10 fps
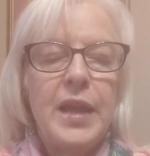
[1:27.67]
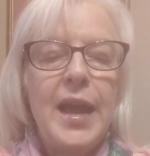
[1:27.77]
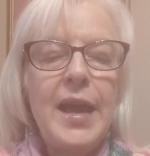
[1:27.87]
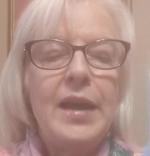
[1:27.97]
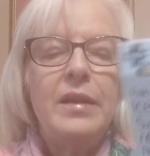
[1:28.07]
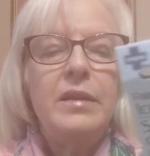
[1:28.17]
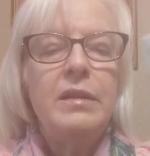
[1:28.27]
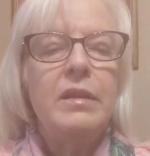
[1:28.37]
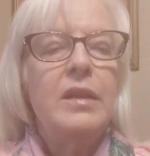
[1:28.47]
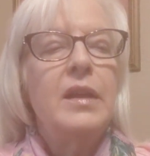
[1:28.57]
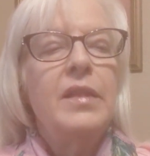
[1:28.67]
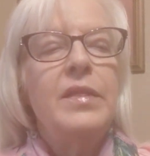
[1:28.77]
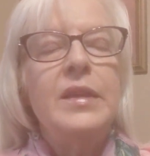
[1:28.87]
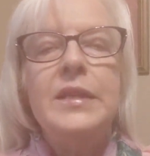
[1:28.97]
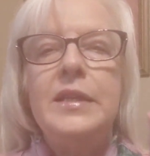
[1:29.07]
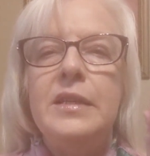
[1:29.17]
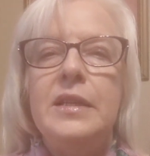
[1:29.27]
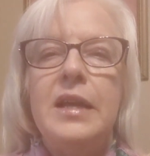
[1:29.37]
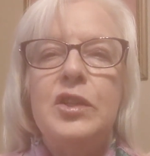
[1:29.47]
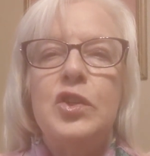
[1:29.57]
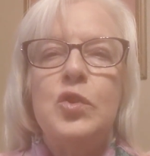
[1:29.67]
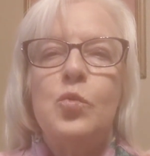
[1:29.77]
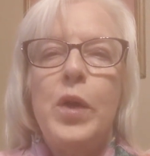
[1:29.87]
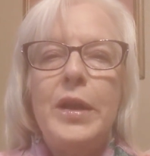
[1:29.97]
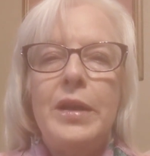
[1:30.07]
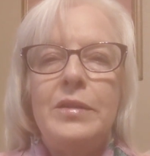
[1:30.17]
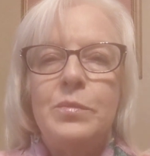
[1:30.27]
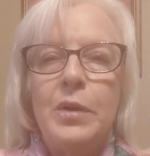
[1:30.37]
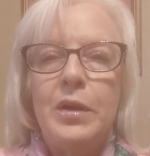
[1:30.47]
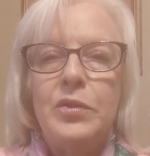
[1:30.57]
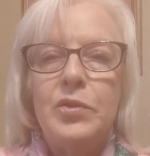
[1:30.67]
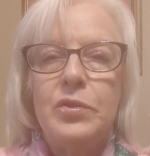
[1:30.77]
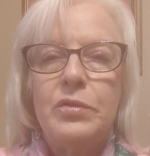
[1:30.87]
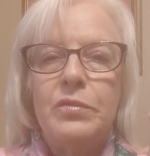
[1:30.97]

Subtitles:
and this does not sweat as much